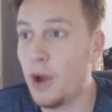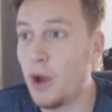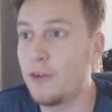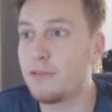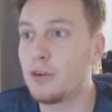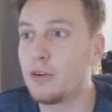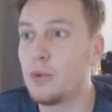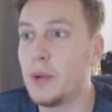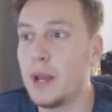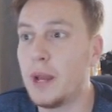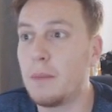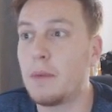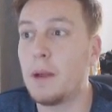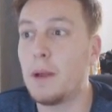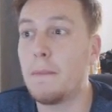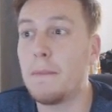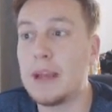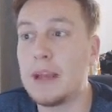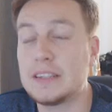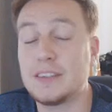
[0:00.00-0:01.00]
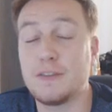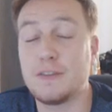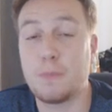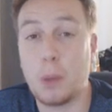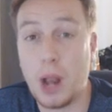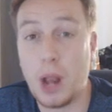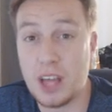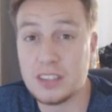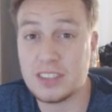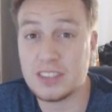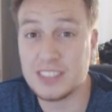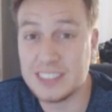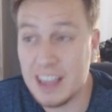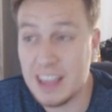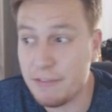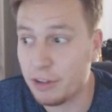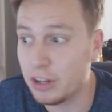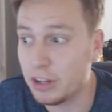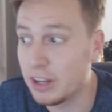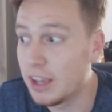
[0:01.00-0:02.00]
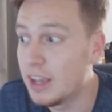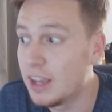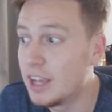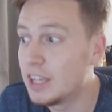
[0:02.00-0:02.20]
Overall went up by a massive +7.